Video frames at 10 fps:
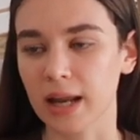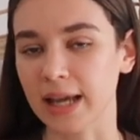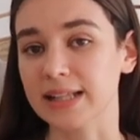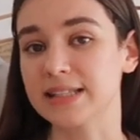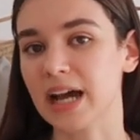
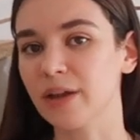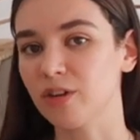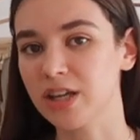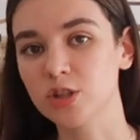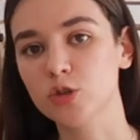like
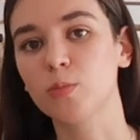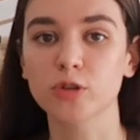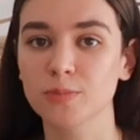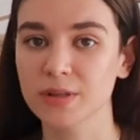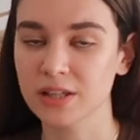dive into
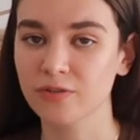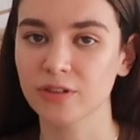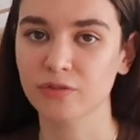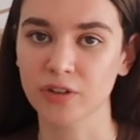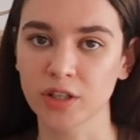more
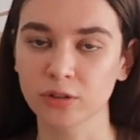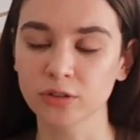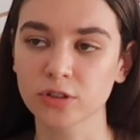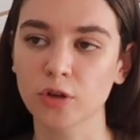specific fields.